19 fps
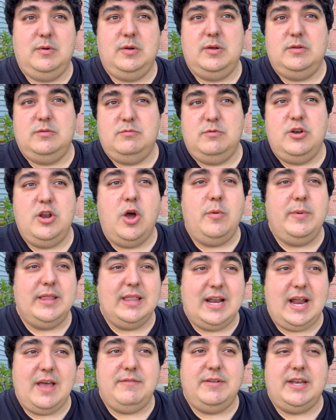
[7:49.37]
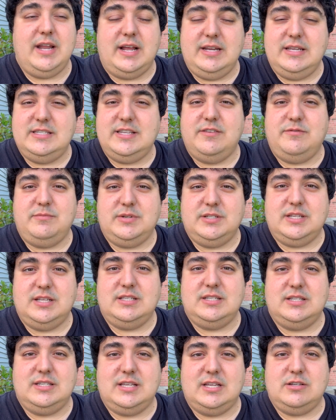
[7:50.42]
Knowing that I have a 97%
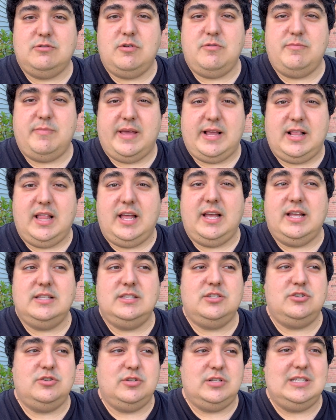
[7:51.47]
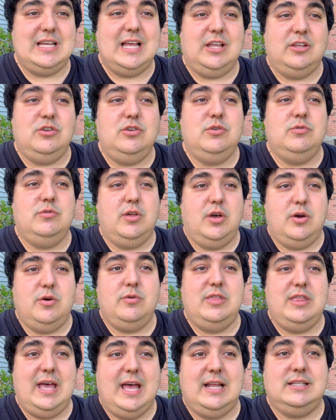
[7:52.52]
success rate with my clients should tell you, though,
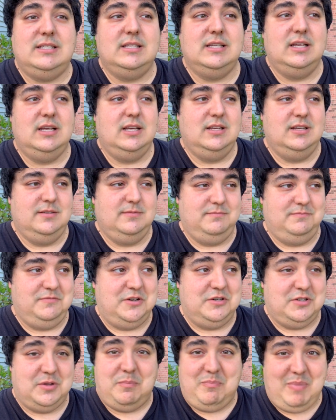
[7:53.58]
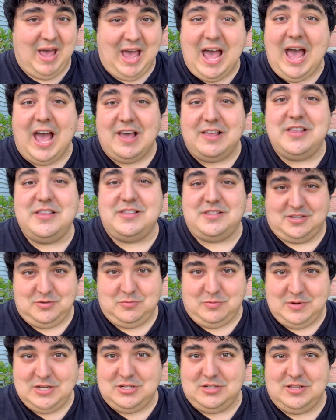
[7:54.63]
that there's a path to
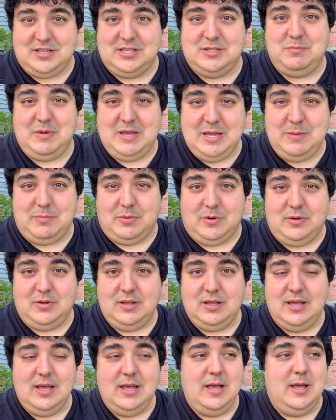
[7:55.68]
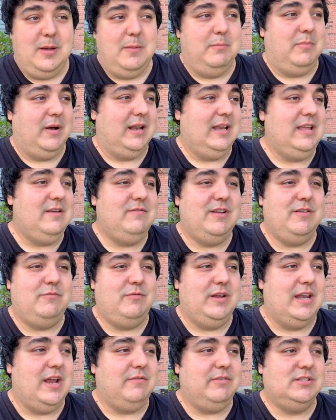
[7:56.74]
reach these people. But even if
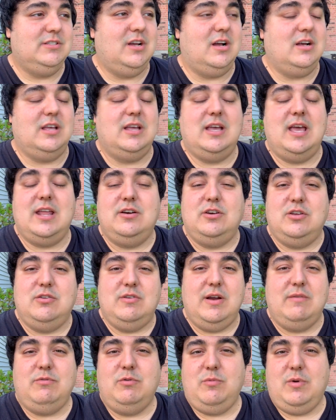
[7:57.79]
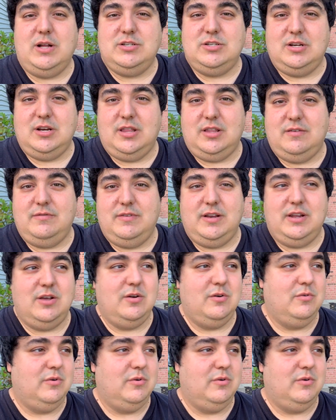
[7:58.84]
we never talk again, or you never watch another video